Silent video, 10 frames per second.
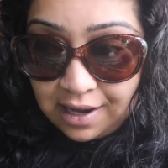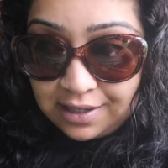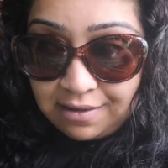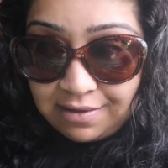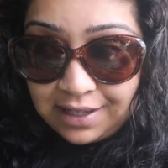I
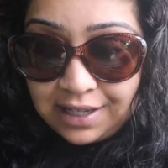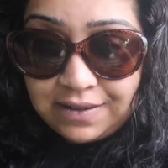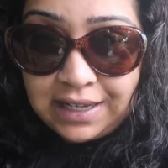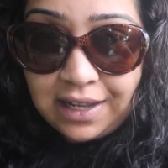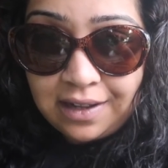don't think it
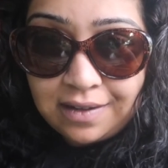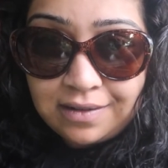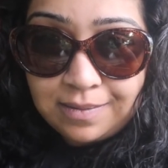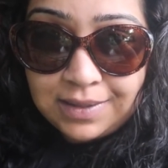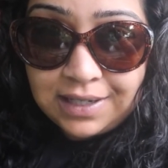really
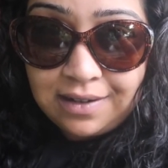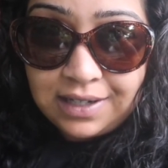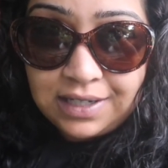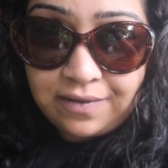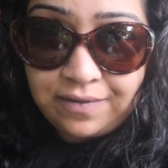helped. It
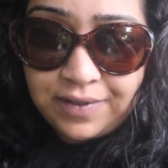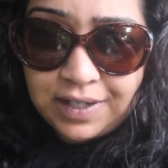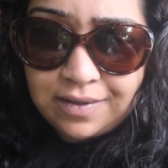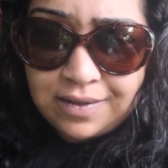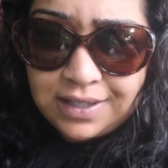kind of
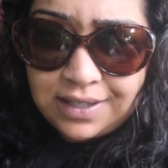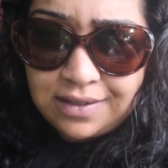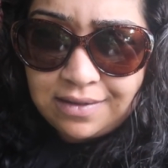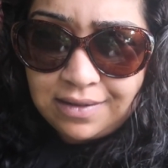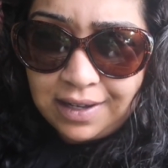feels
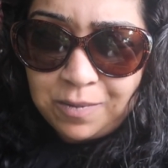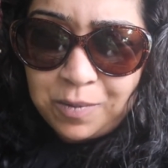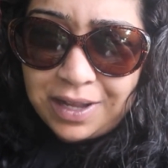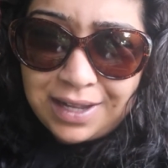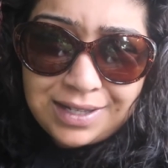like
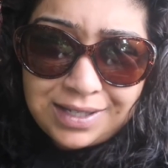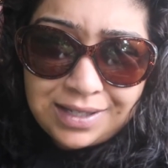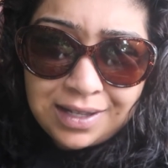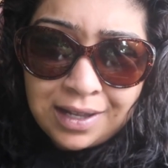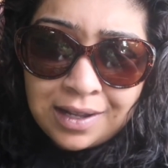
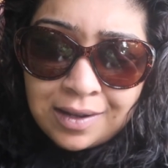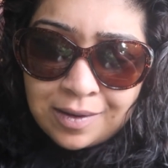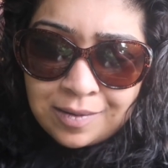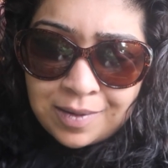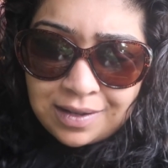worse yeah.
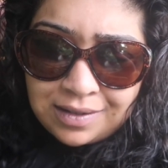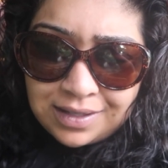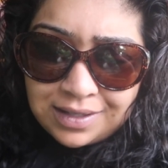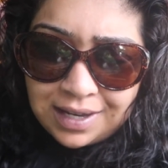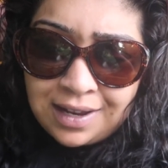Hmm.
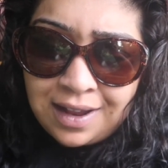almost